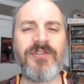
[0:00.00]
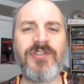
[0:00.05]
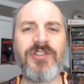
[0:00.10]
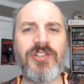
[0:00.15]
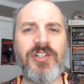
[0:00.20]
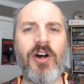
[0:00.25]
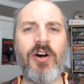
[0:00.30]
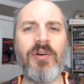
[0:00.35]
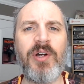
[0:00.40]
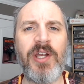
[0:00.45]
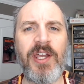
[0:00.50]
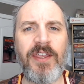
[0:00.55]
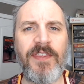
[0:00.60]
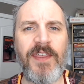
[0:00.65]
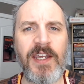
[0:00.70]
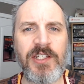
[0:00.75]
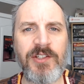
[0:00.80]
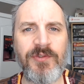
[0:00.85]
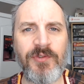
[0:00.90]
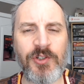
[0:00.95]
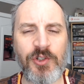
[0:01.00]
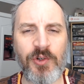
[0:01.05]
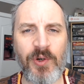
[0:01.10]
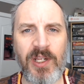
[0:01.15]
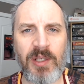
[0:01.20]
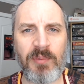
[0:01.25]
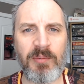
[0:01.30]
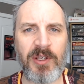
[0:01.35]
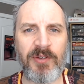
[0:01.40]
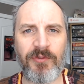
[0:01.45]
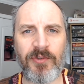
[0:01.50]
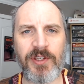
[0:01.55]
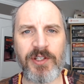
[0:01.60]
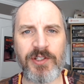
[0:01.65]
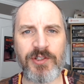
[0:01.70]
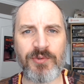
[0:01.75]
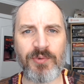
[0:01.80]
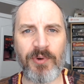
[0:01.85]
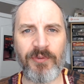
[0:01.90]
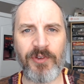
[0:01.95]
So thanks for joining me for
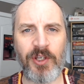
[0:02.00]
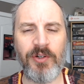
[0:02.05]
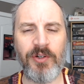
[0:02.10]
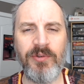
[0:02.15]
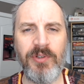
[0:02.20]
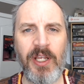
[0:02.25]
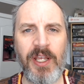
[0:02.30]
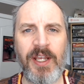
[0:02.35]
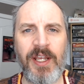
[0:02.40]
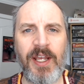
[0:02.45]
this review.